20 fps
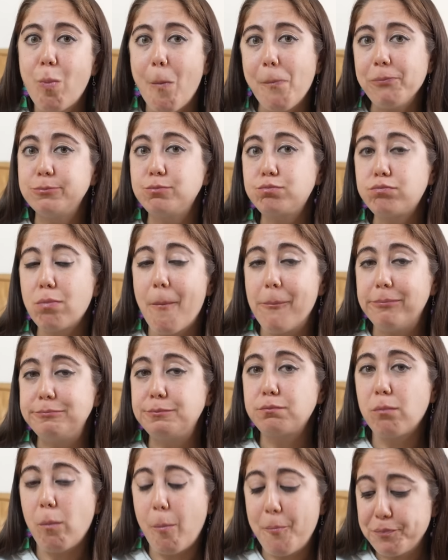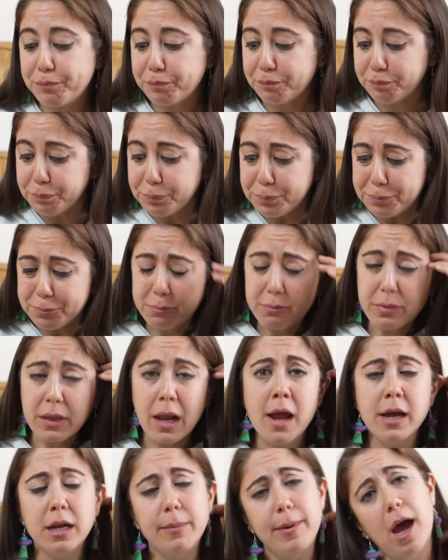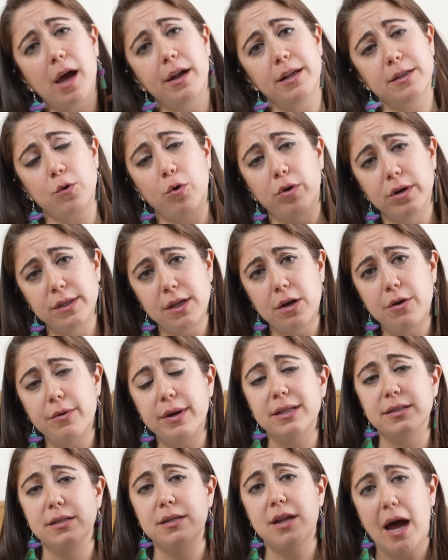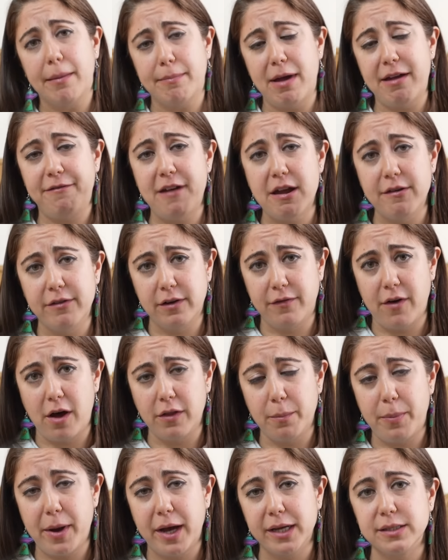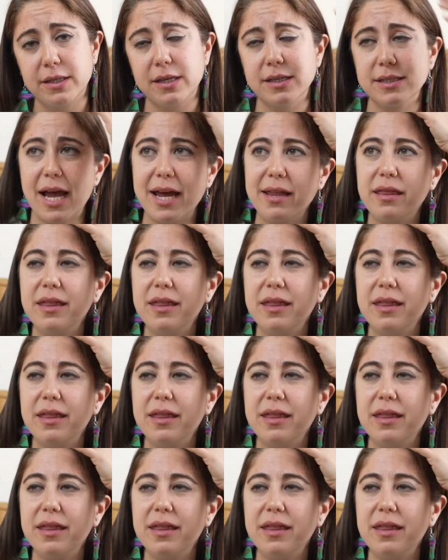I'm gonna be honest, orzo is not my favorite of all the pastas. I